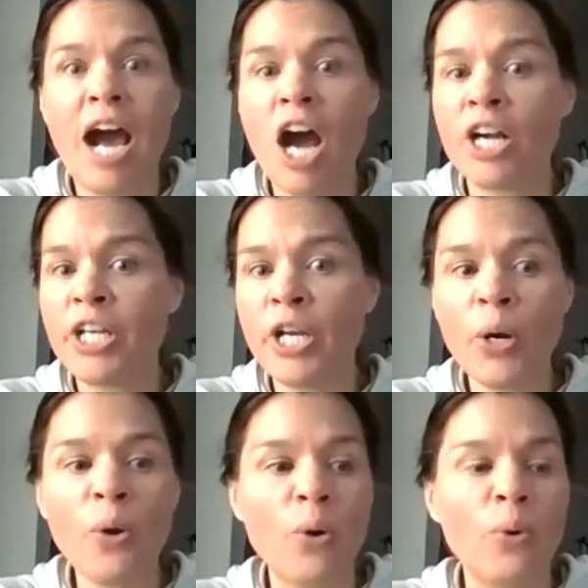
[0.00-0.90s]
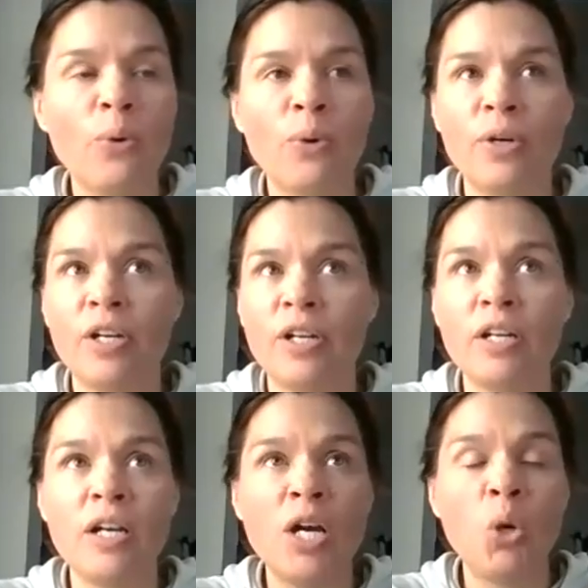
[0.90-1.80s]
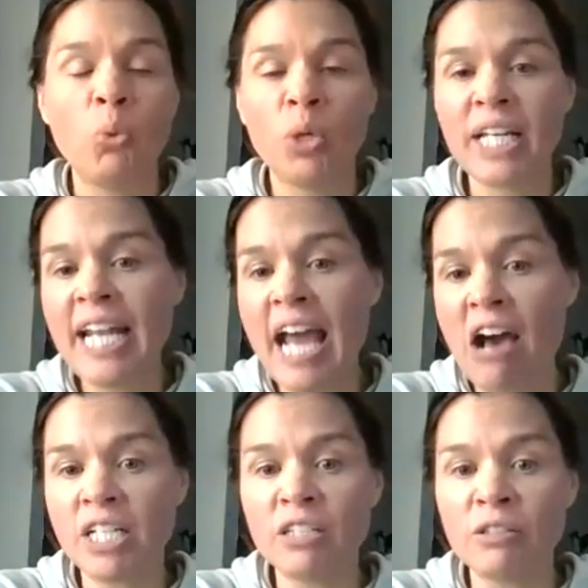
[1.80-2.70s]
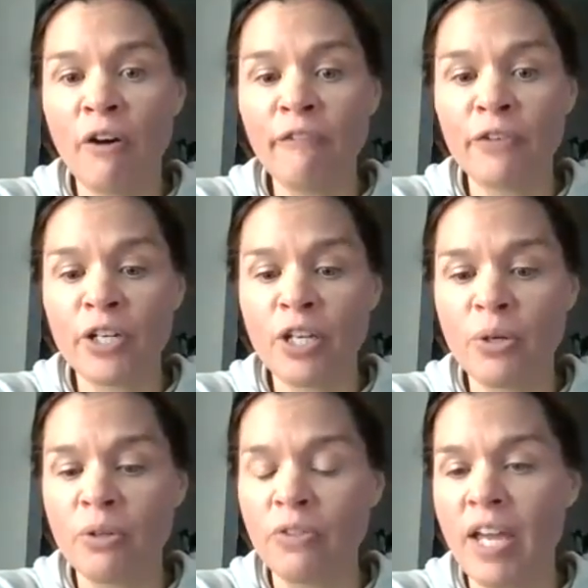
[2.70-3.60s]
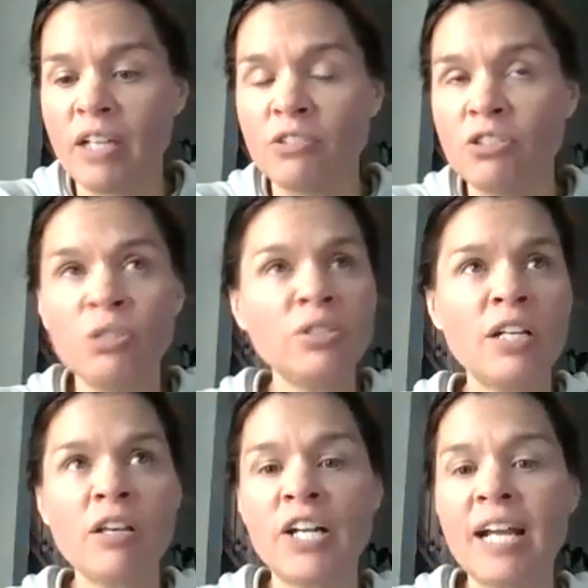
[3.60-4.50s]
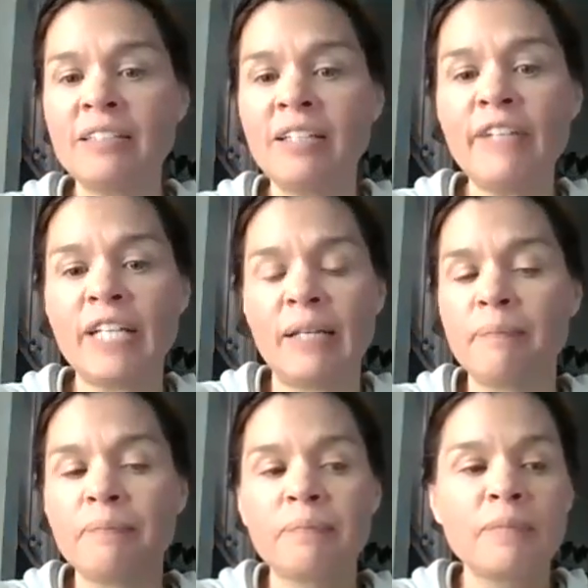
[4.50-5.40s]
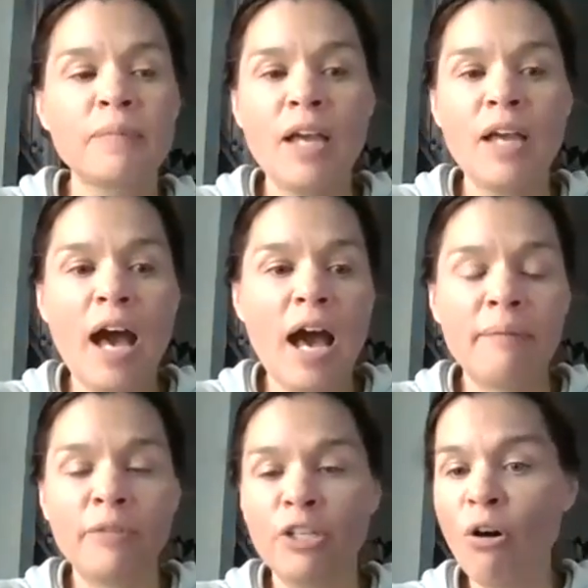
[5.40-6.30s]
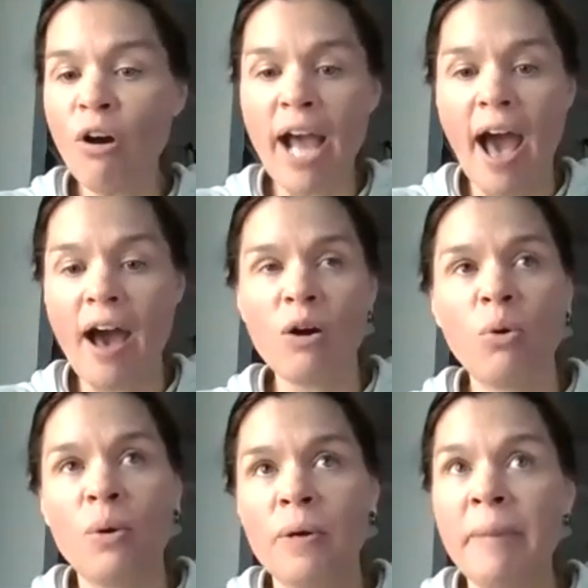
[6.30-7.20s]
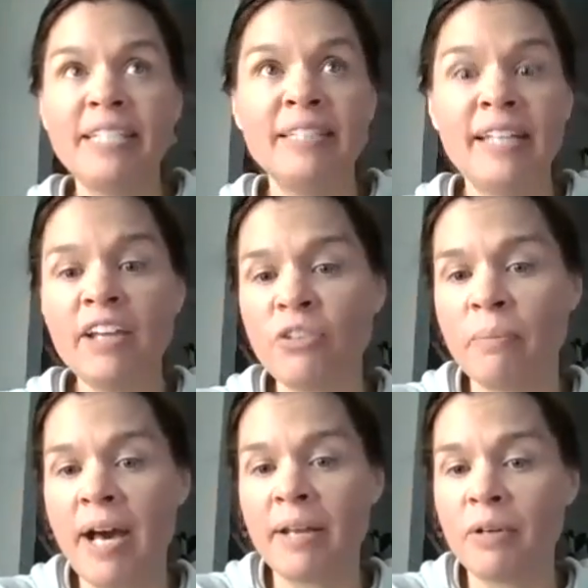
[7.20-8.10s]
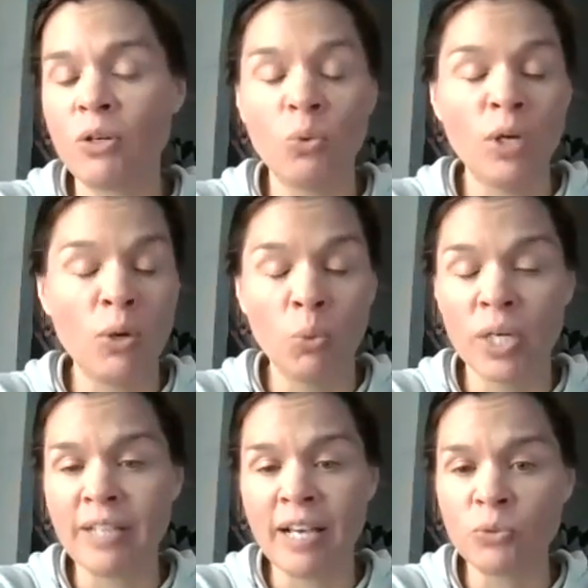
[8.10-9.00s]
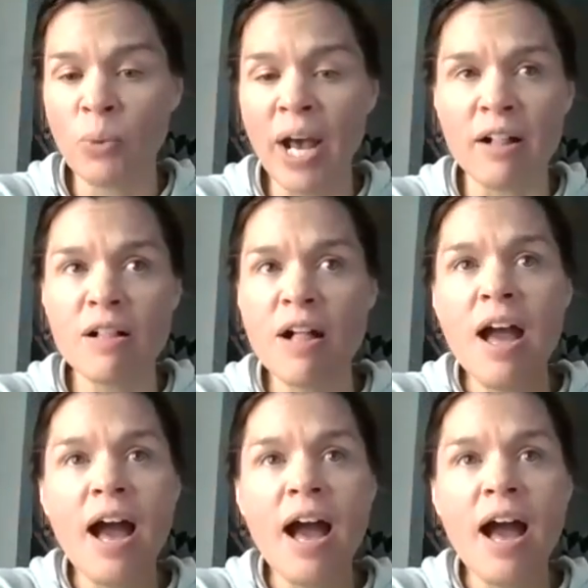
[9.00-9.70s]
cardio or working out it's not for you, then choose another activity. Yoga or meditation might works as well.